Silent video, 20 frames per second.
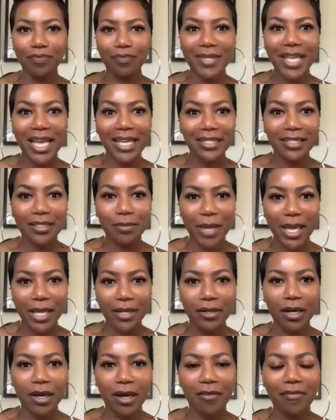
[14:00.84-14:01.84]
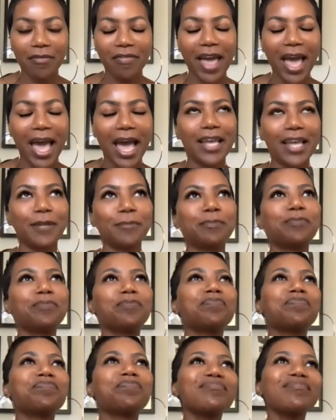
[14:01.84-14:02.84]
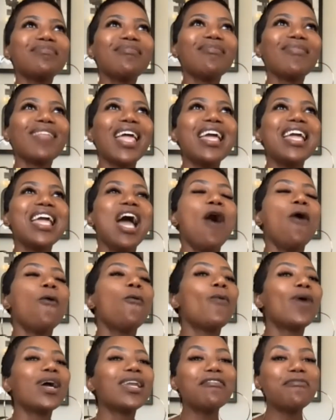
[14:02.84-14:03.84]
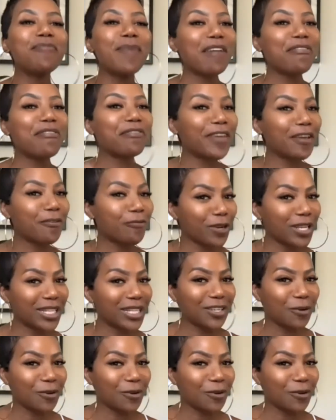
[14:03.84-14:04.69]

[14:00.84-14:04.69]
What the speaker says: testament of that. One of my favorite